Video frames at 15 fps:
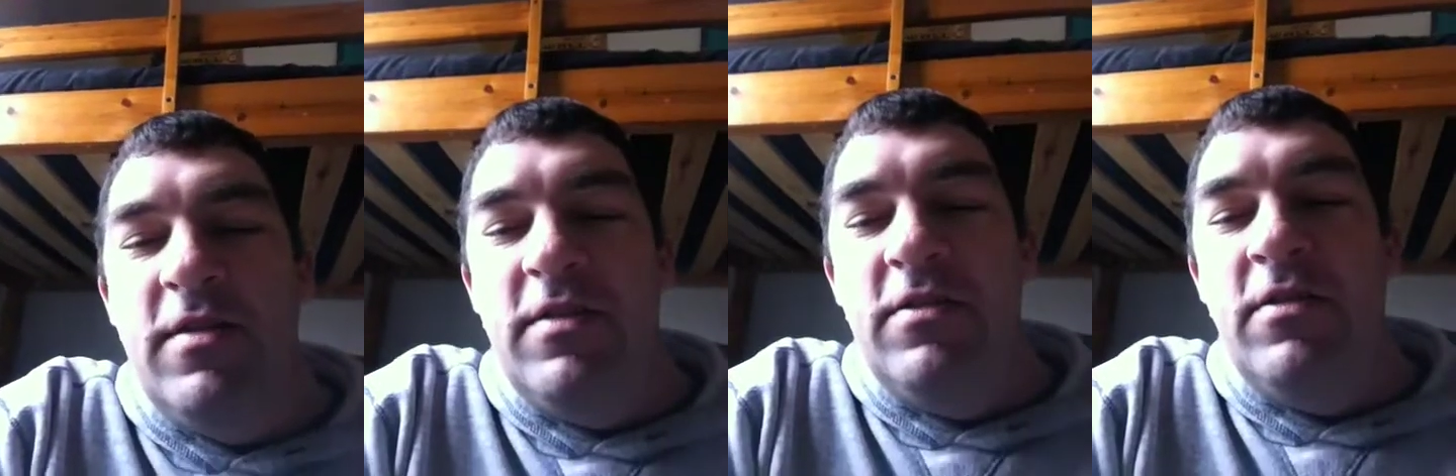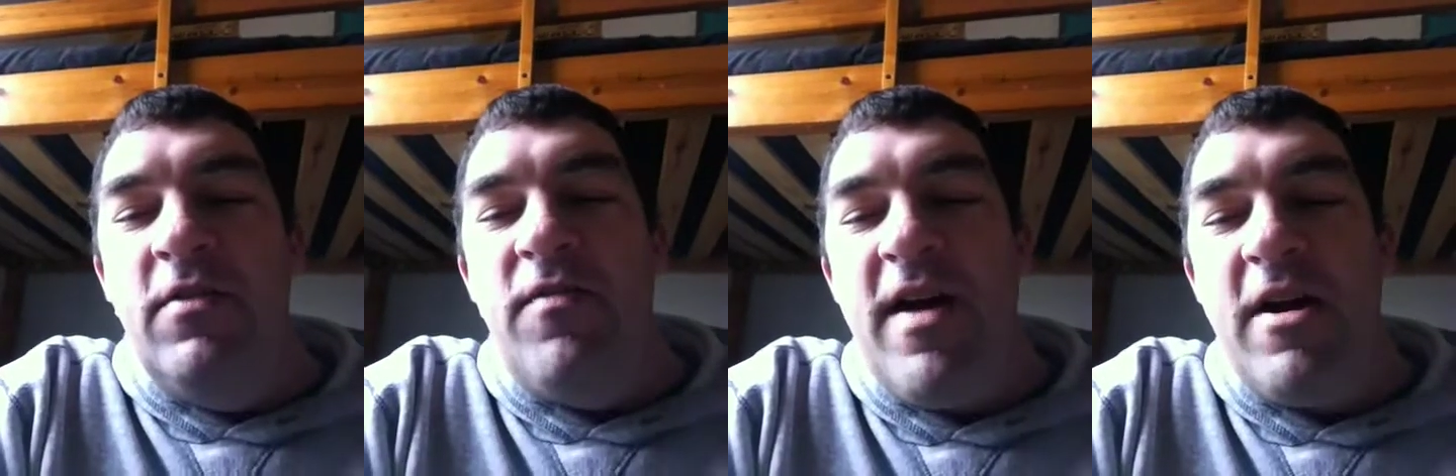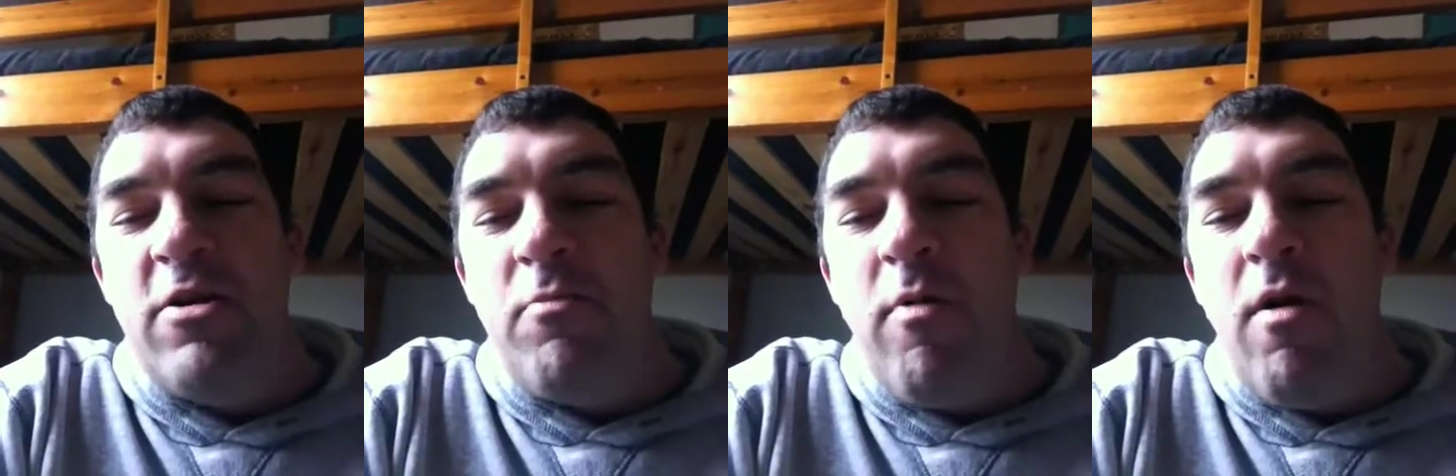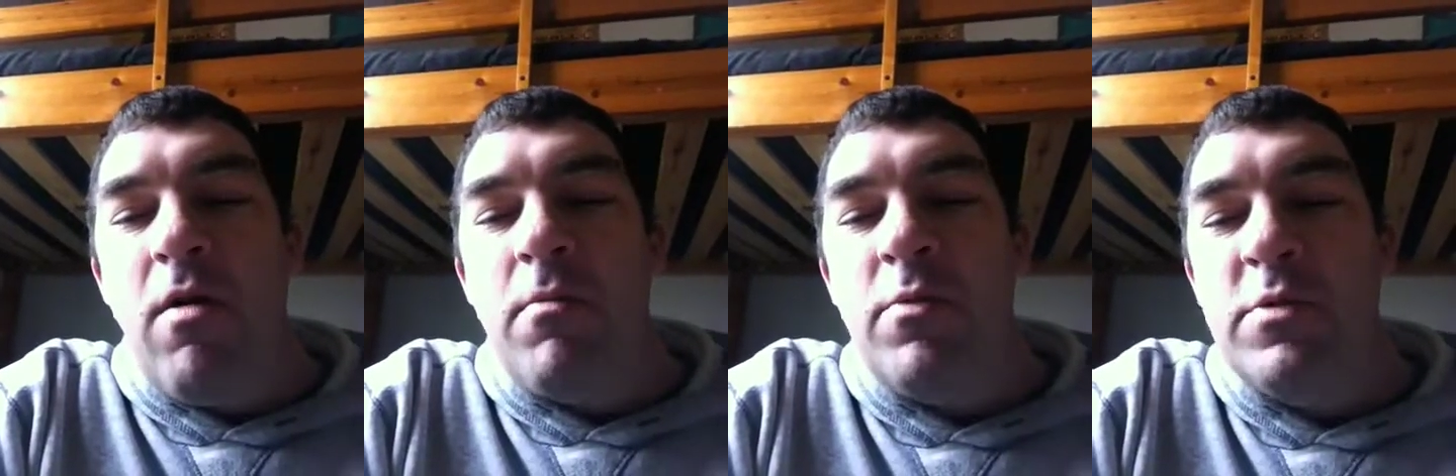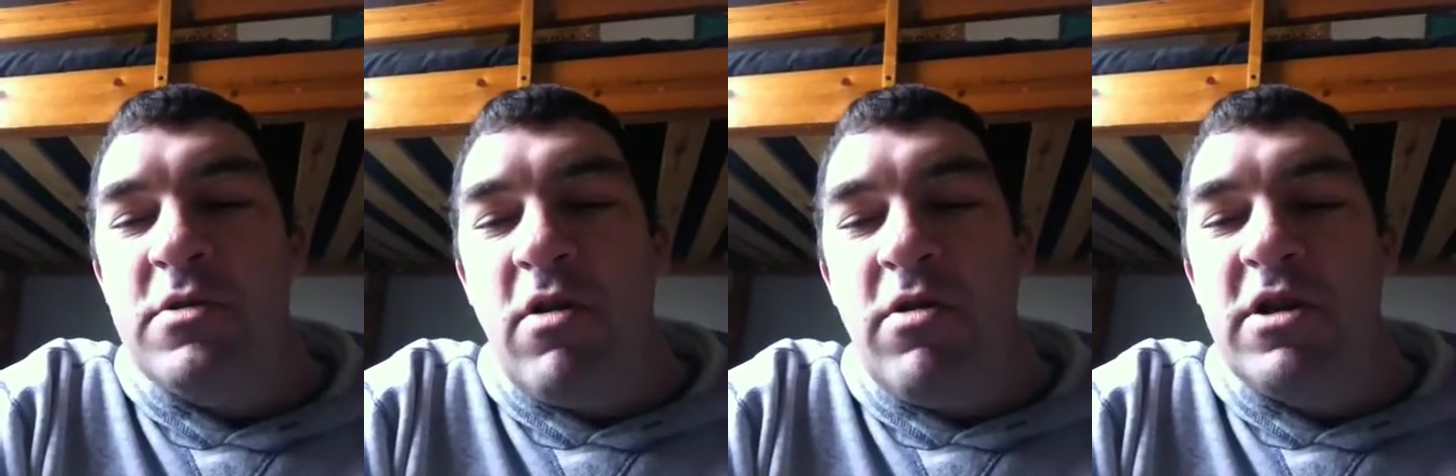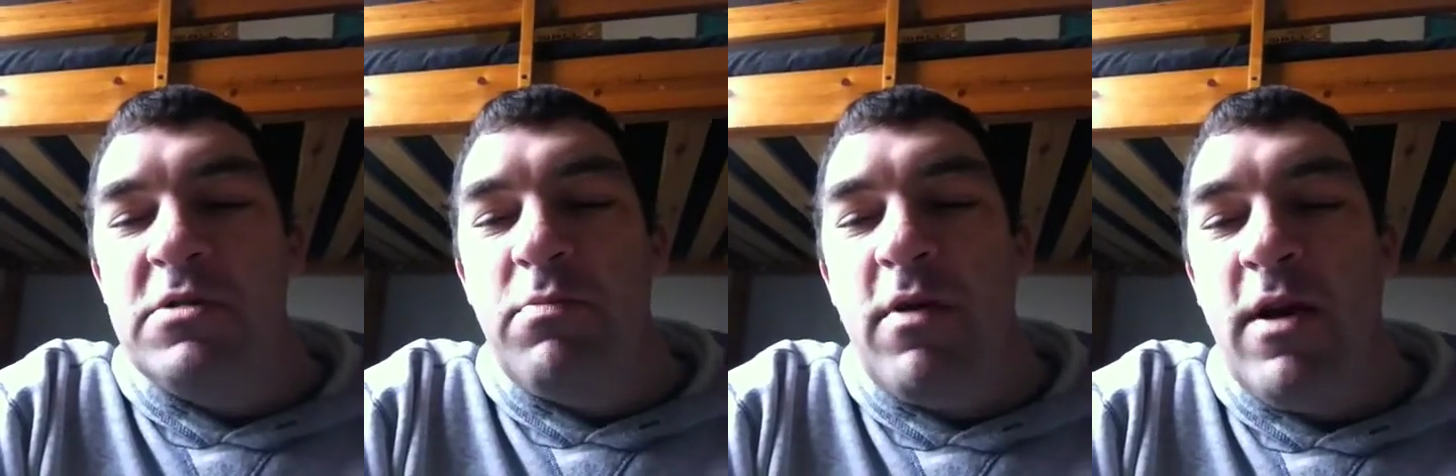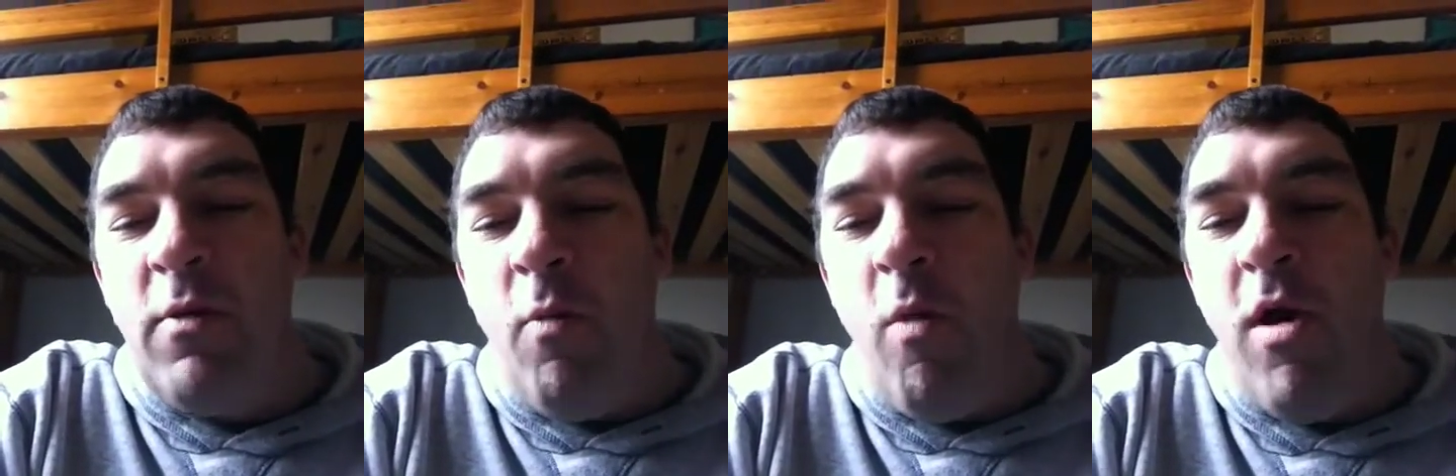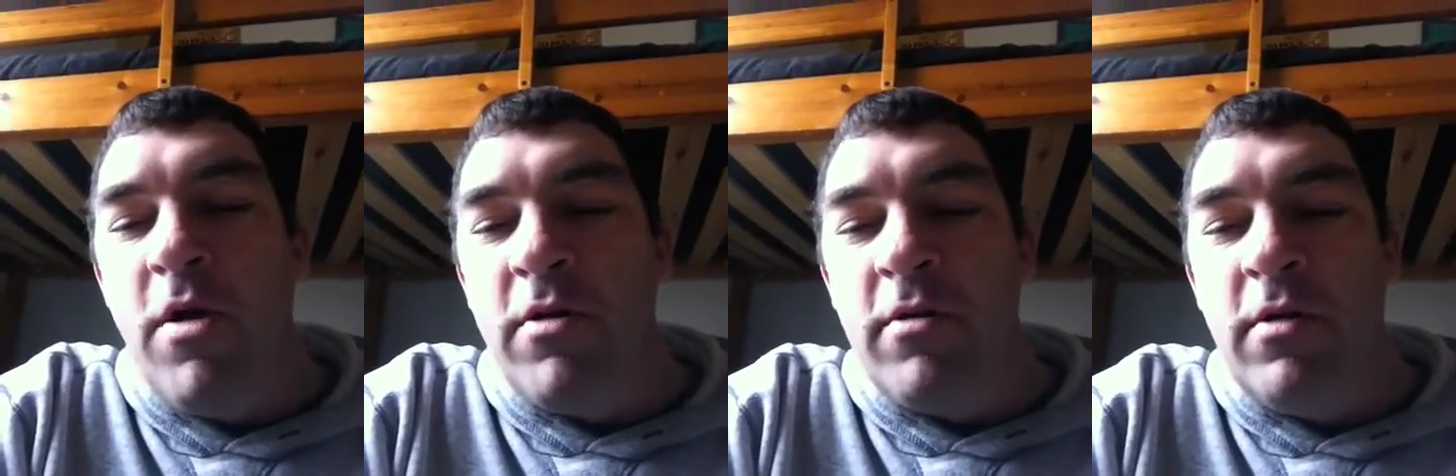the fire department was already spraying
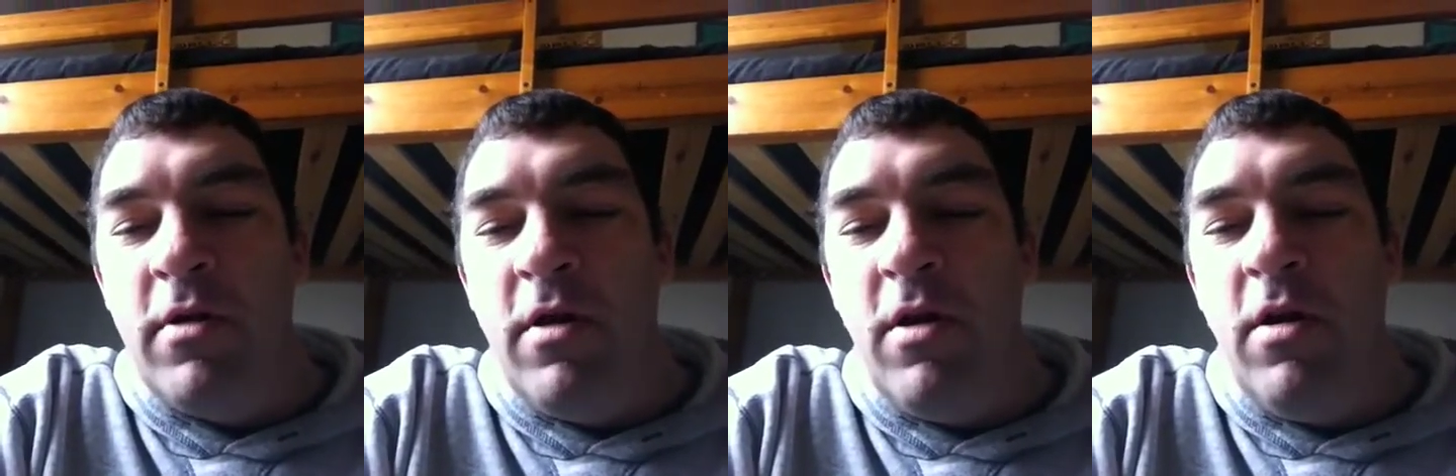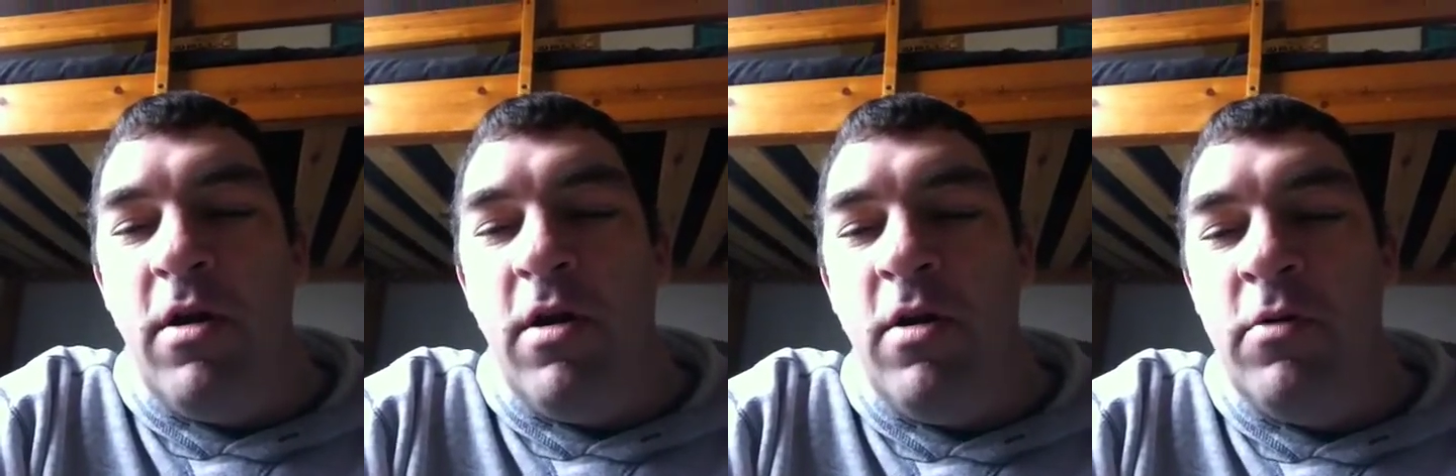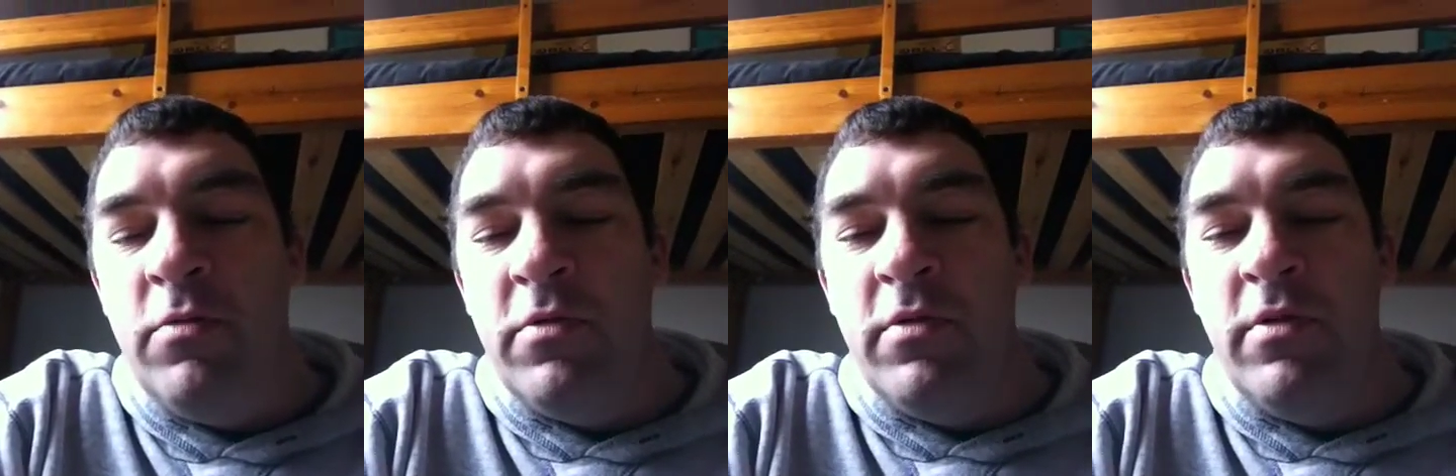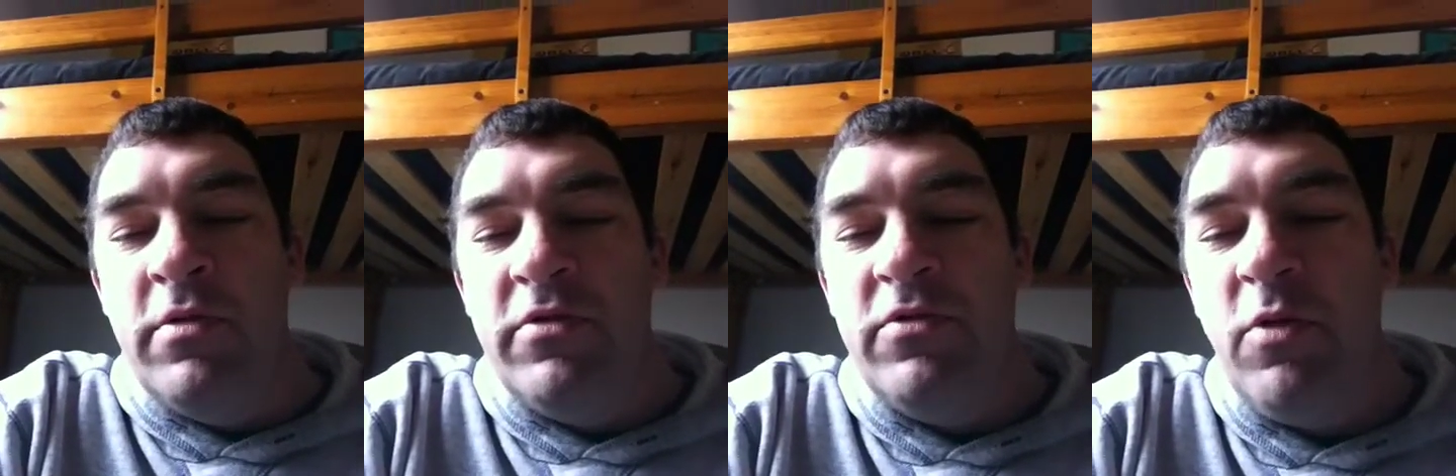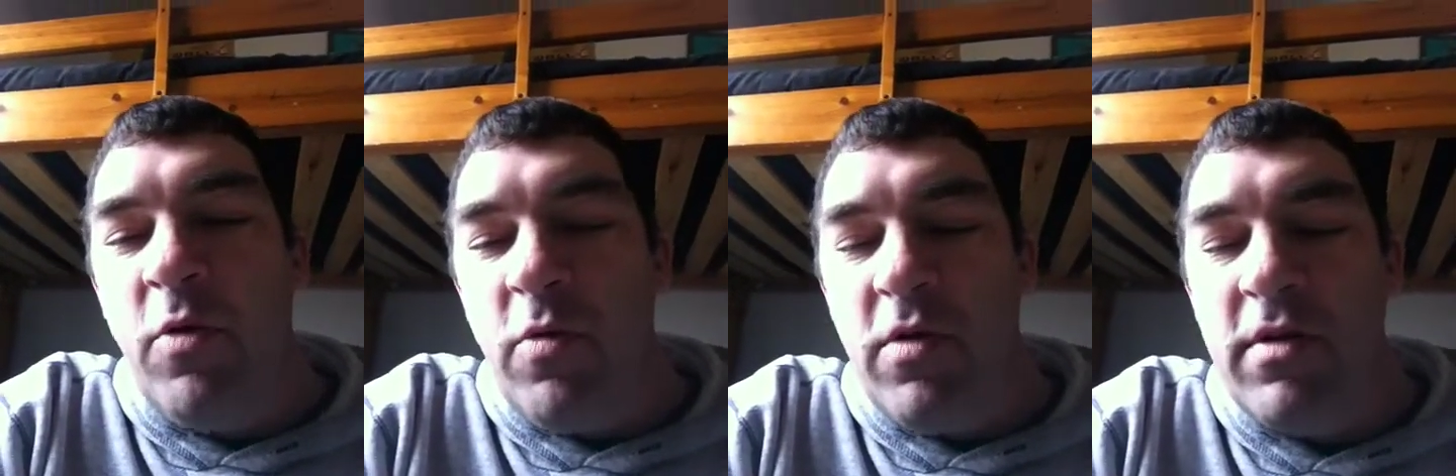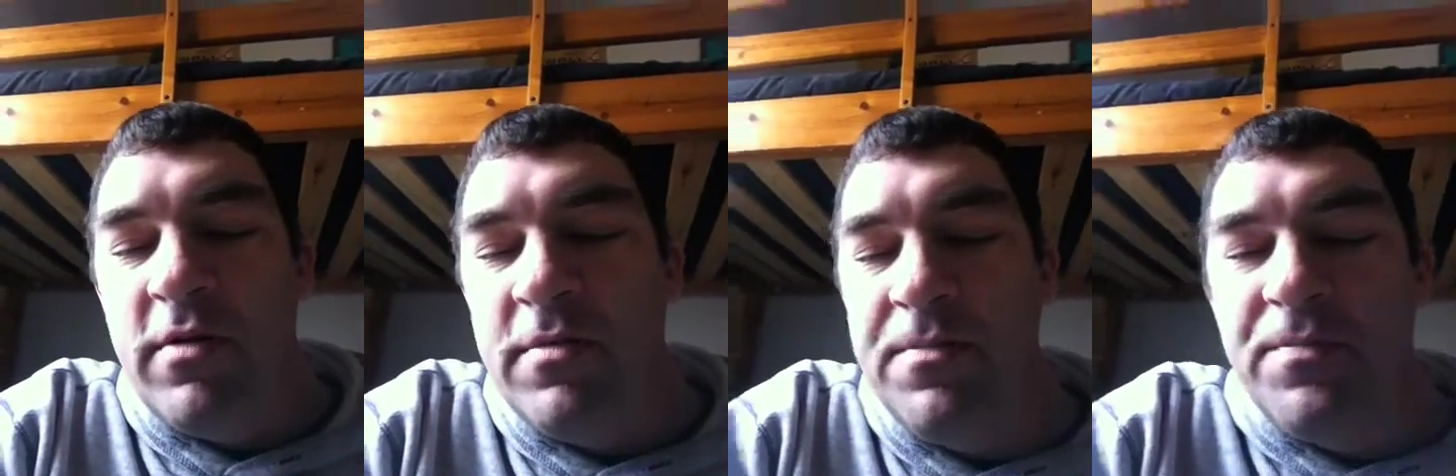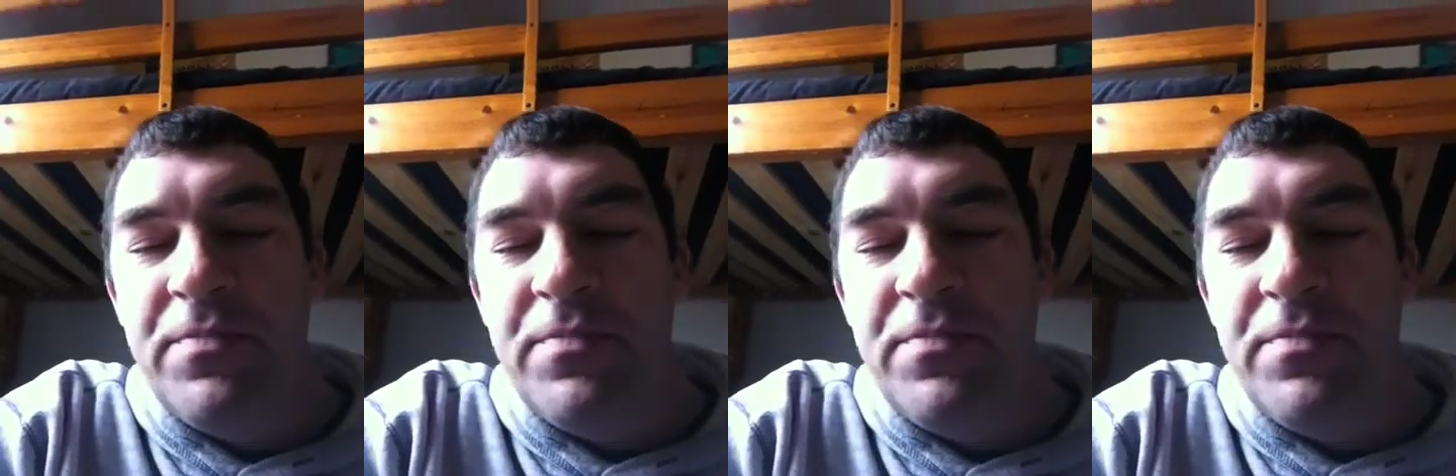water on the store.